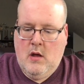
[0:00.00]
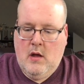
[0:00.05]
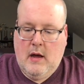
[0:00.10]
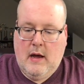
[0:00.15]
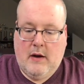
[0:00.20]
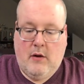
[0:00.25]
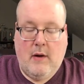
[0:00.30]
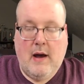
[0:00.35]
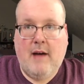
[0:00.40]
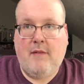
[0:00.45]
I
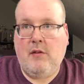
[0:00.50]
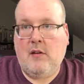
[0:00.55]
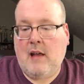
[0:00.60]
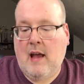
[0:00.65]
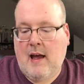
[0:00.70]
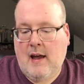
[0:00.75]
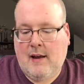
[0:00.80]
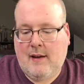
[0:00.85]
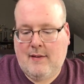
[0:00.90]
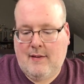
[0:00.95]
don't have the
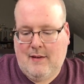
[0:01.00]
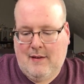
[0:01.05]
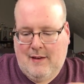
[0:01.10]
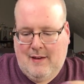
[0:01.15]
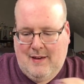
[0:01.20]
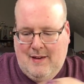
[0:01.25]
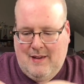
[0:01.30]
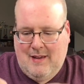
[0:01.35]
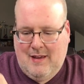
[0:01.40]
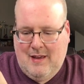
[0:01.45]
tags.
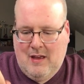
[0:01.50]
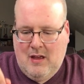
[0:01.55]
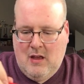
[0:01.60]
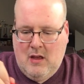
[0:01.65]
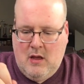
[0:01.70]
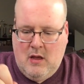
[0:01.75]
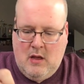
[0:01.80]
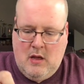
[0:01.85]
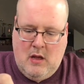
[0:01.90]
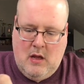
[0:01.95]

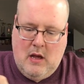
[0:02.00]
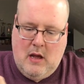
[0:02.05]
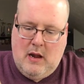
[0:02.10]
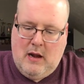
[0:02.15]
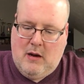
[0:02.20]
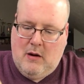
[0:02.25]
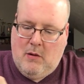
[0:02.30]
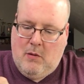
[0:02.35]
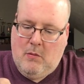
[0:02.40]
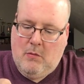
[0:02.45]
I
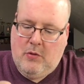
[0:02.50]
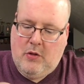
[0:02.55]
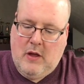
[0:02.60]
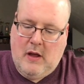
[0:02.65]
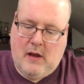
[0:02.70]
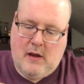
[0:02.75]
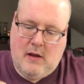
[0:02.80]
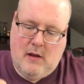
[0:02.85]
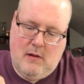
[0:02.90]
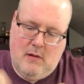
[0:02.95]
don't
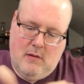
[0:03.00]
think